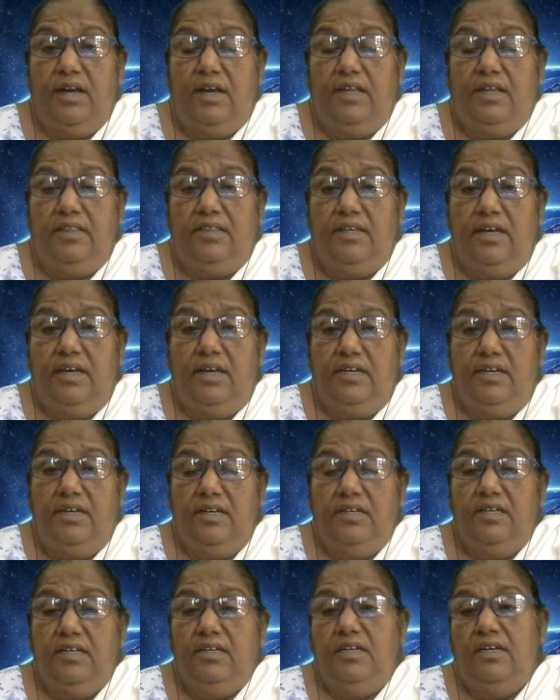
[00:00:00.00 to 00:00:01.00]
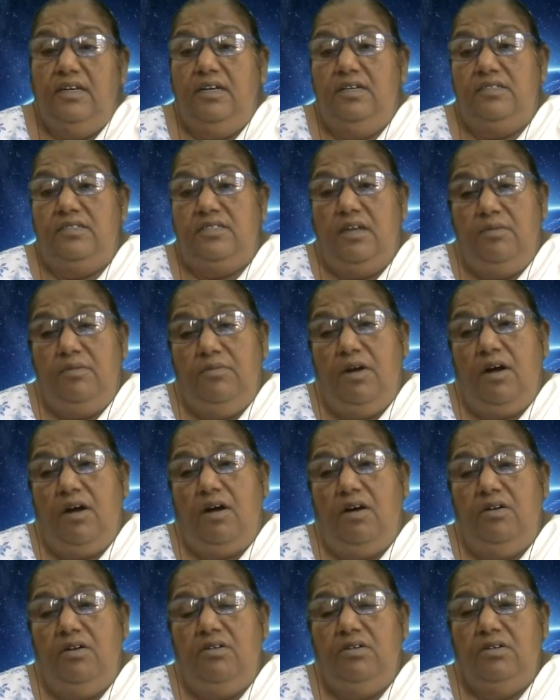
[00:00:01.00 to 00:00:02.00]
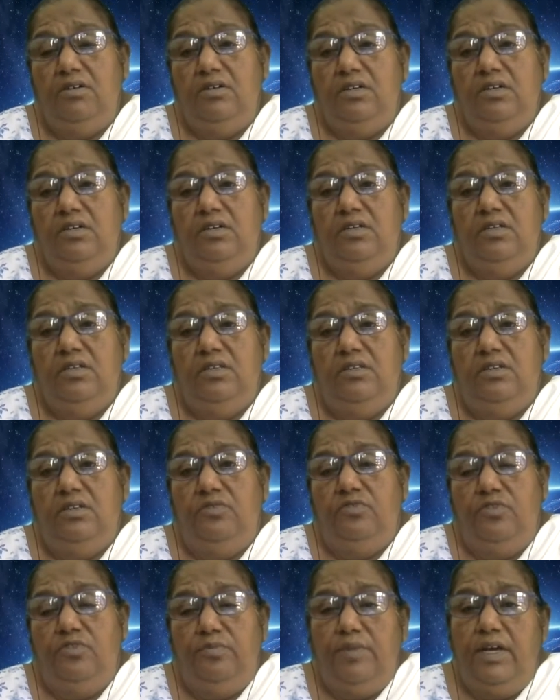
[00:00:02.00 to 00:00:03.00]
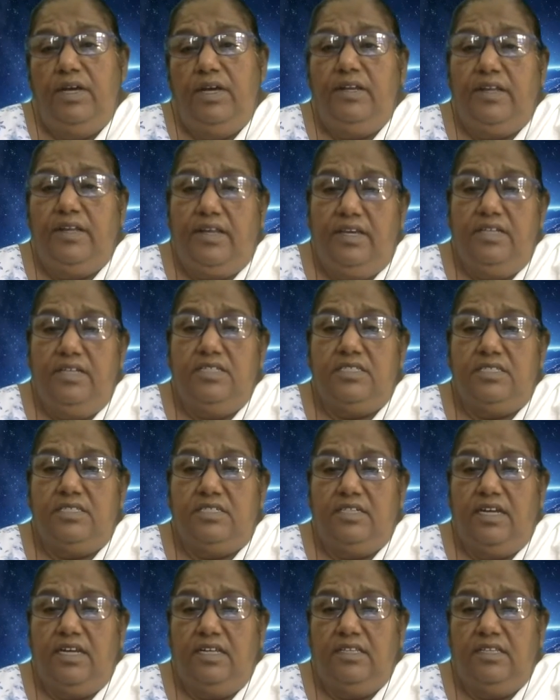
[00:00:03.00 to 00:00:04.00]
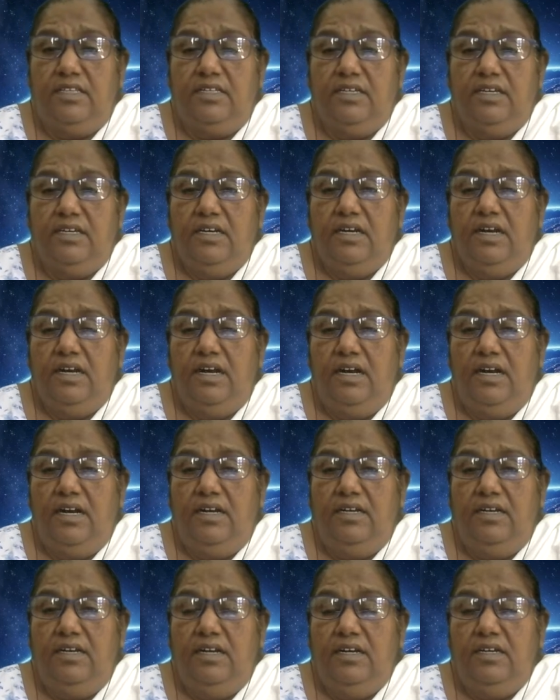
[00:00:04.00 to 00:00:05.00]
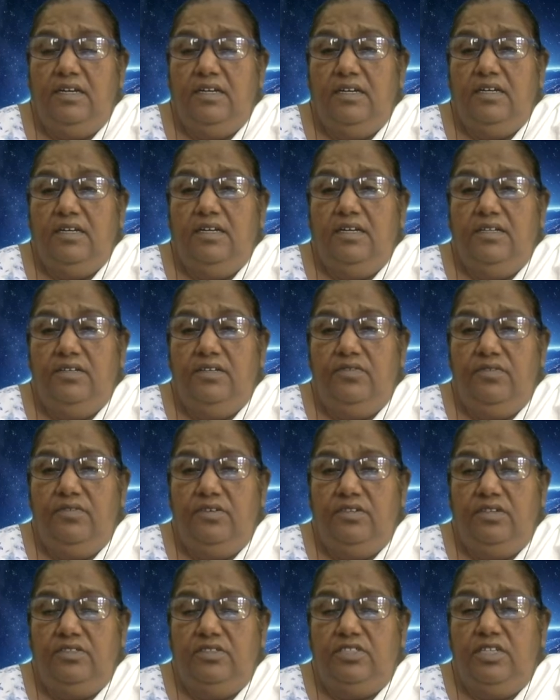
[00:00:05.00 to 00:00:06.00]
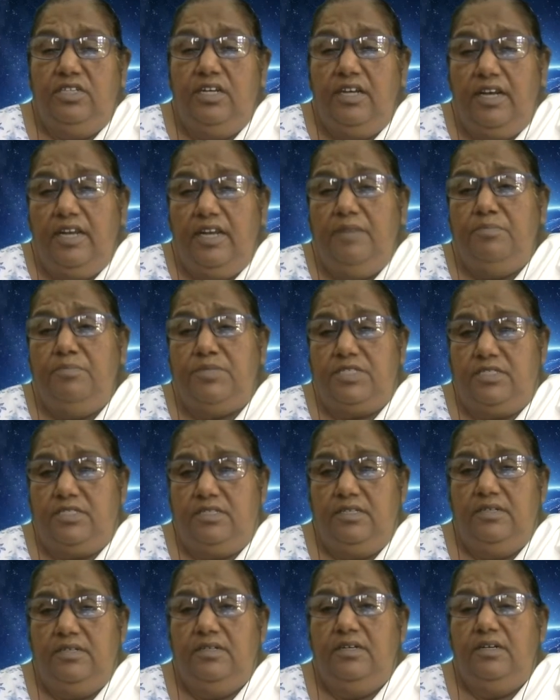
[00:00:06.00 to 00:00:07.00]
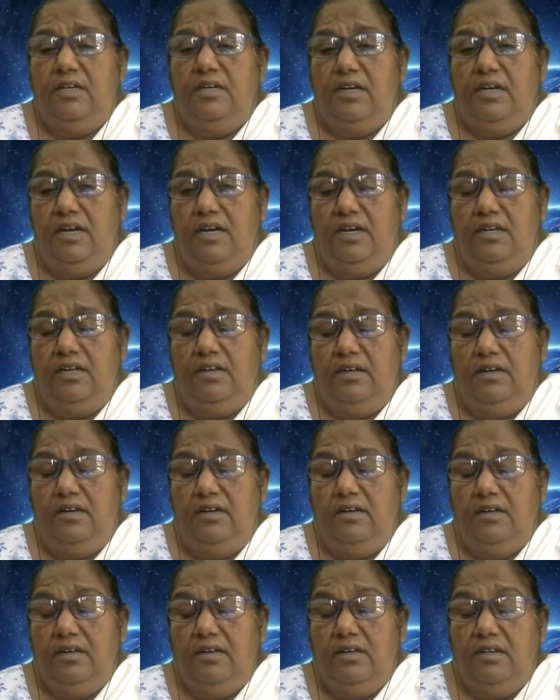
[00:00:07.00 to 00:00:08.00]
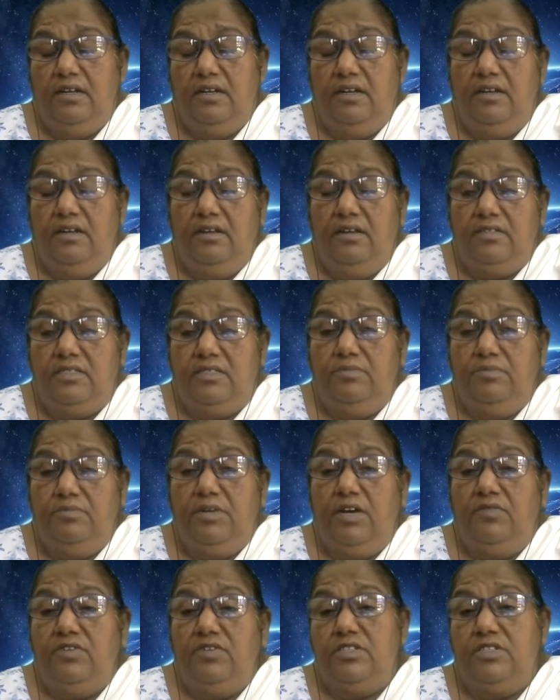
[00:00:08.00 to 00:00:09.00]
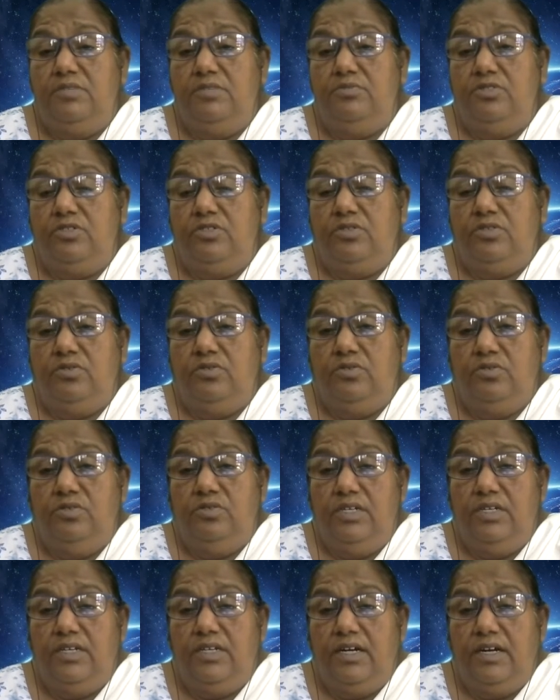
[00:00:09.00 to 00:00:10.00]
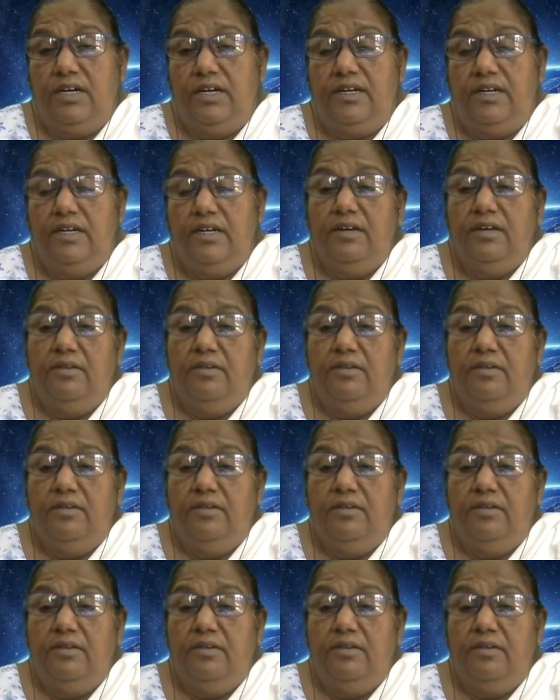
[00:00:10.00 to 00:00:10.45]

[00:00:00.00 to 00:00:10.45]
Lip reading: And then somehow the woman gains strength and she limps, and Sibia was able to hold her,